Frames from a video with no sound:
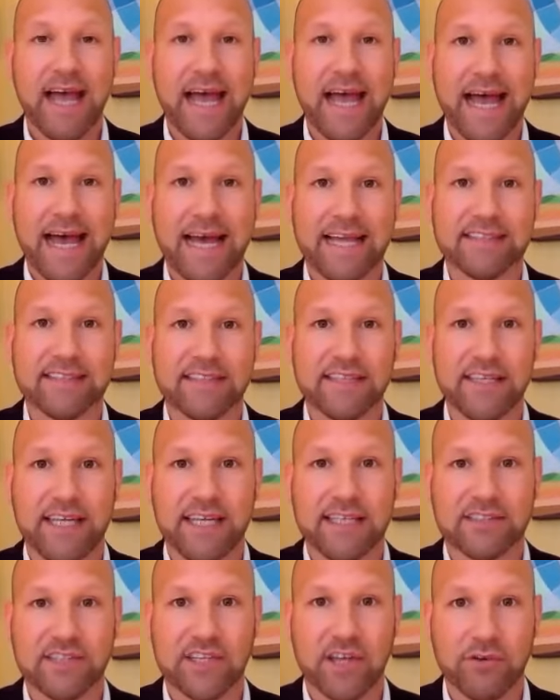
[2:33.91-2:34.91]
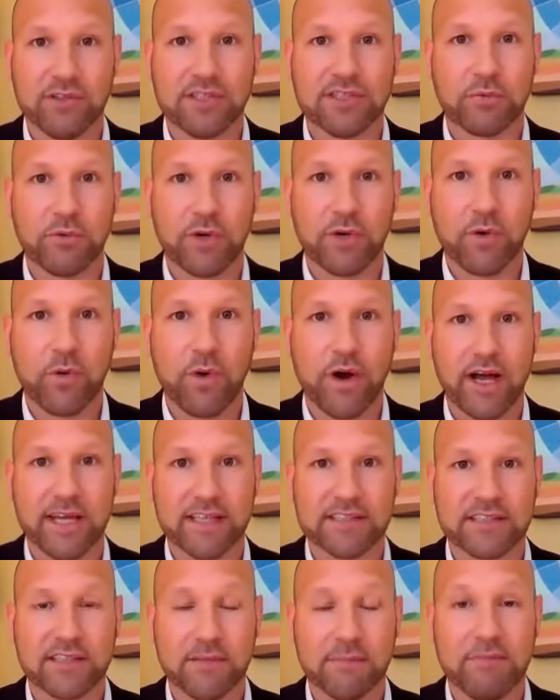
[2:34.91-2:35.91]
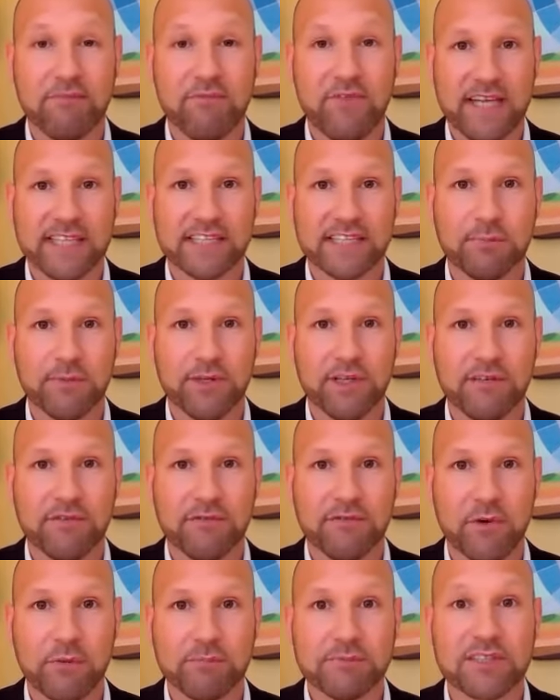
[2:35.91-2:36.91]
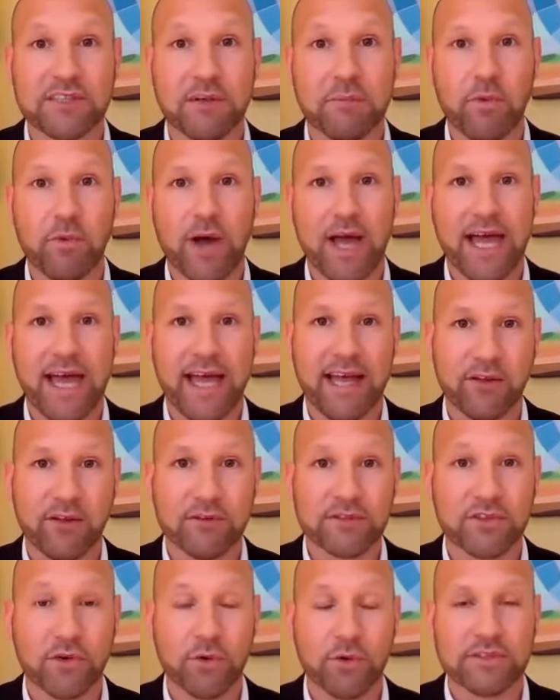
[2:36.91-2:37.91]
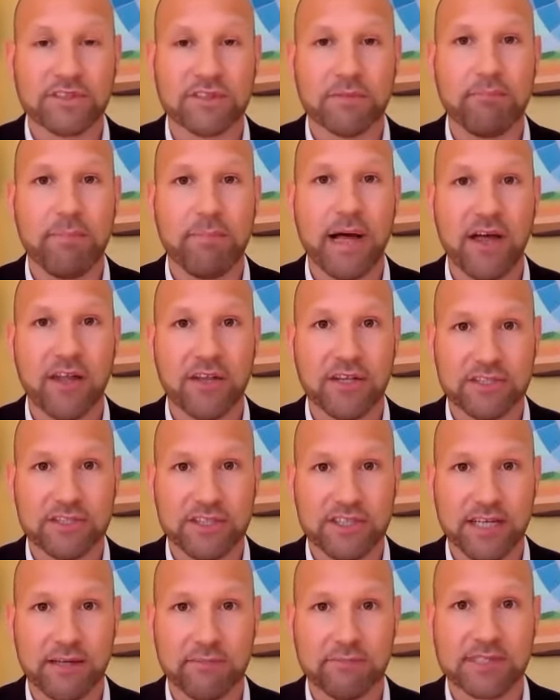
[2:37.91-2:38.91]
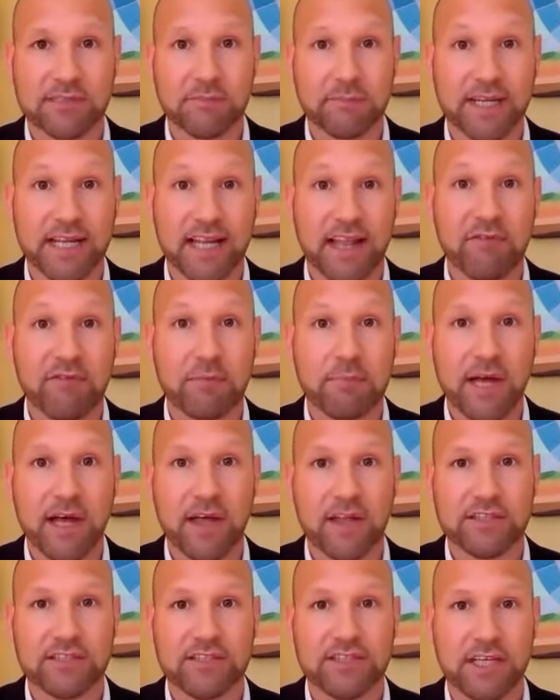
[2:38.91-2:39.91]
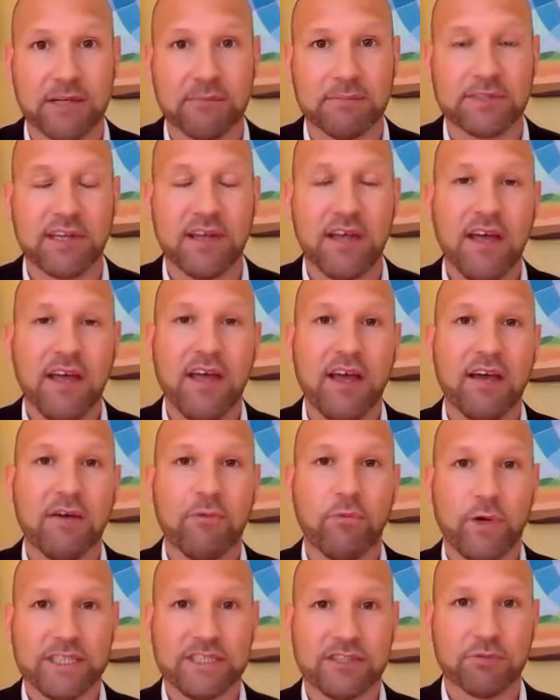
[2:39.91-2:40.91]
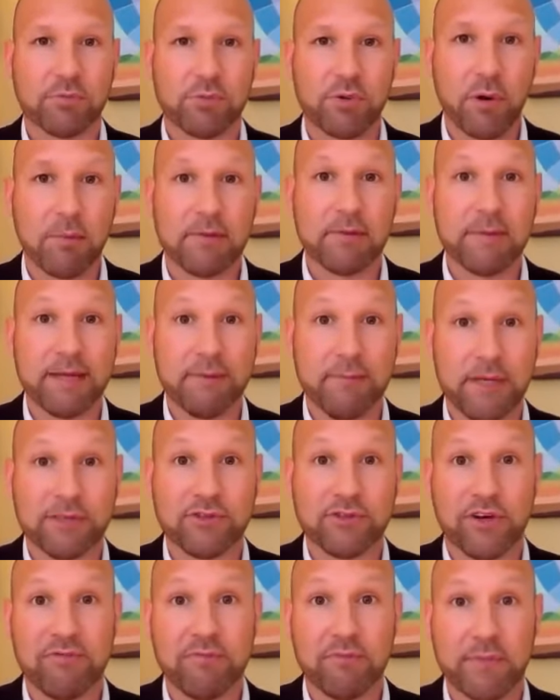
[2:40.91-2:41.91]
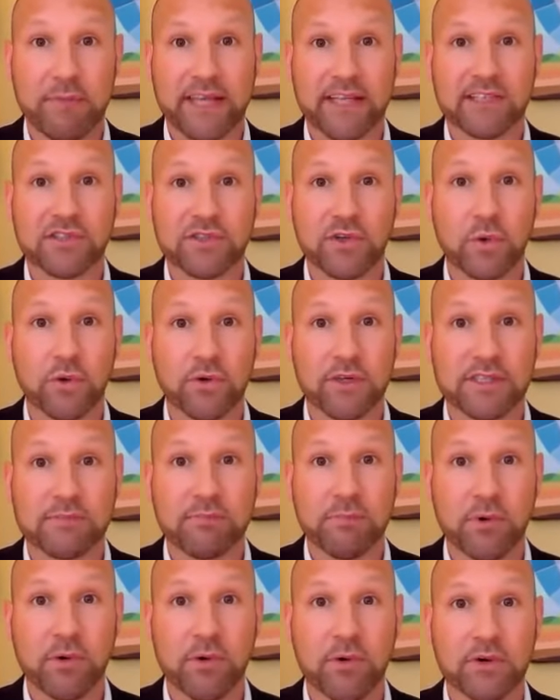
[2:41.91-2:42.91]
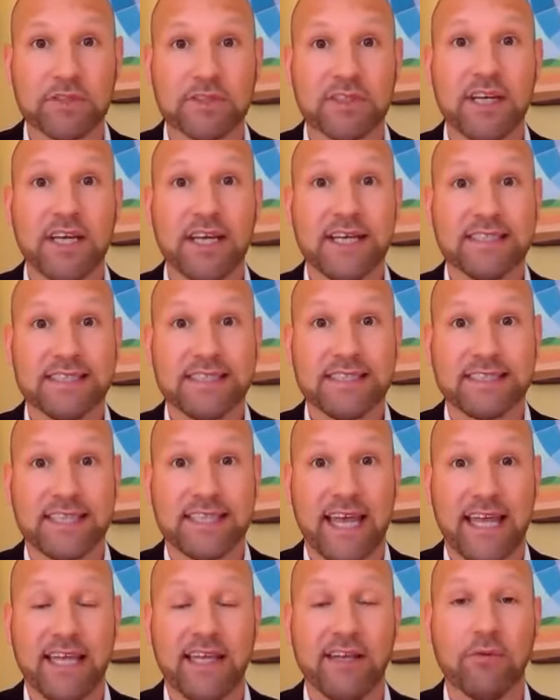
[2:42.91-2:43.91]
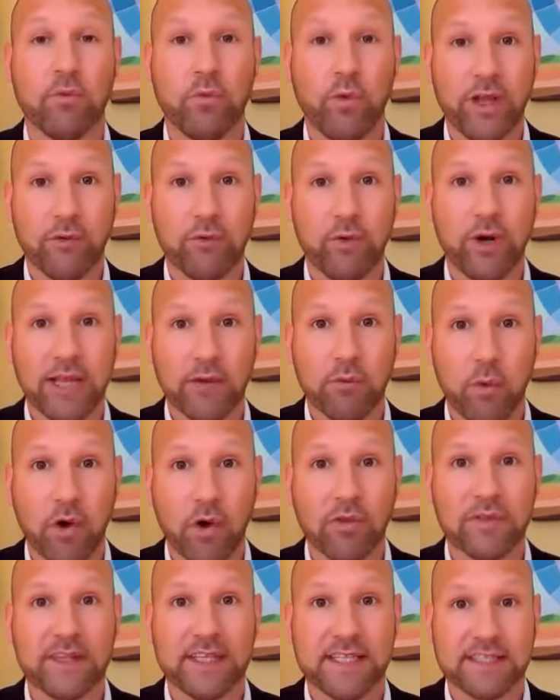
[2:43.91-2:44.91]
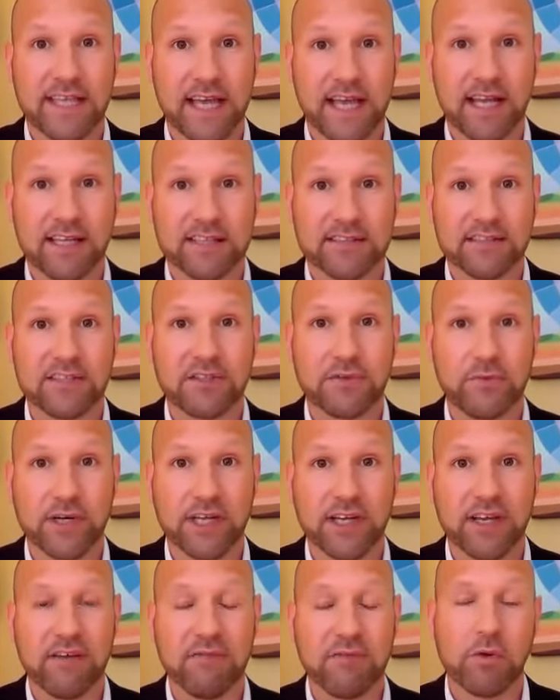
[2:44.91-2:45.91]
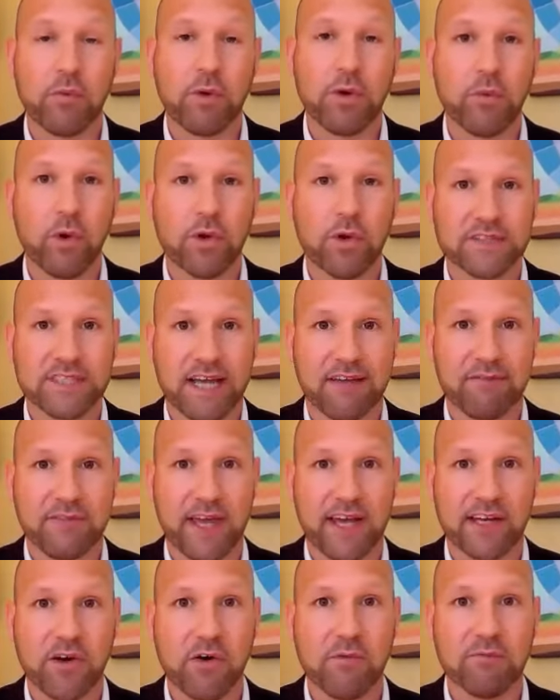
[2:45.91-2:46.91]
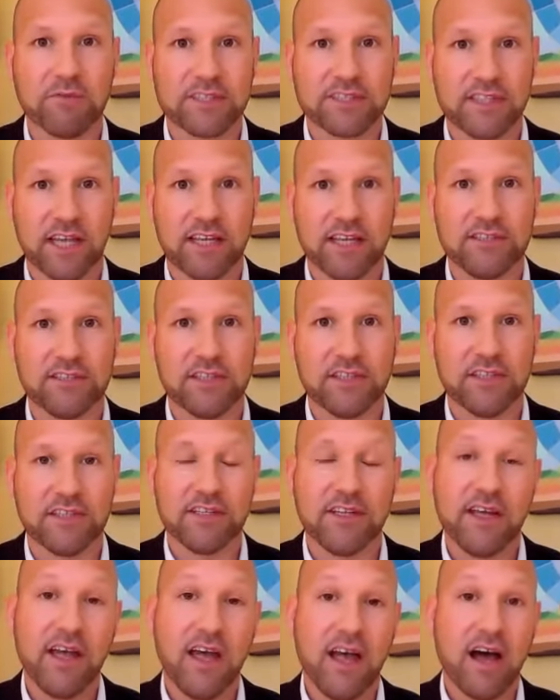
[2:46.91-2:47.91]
And it's going to require some investment from somewhere else, or some partnerships, some clever partnerships, which will probably be driven by the tourist board to say, we really want these airlines to recover. We want to have that conversation.